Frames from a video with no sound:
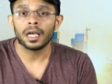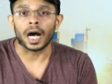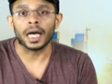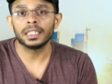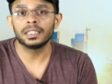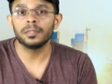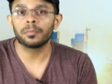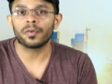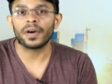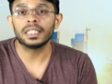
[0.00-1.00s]
REC
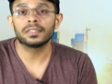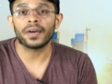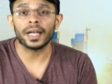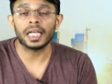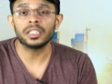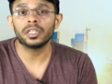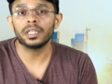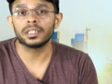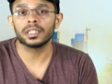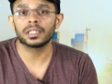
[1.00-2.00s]
provides financial
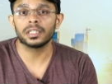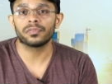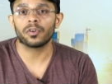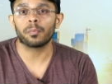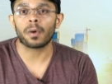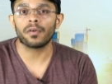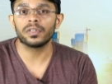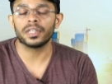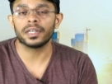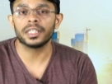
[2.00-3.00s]
assistance for power
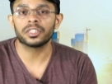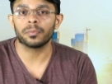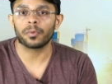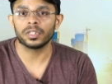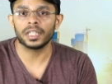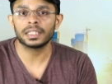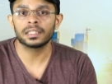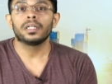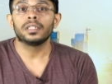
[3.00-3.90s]
generation projects.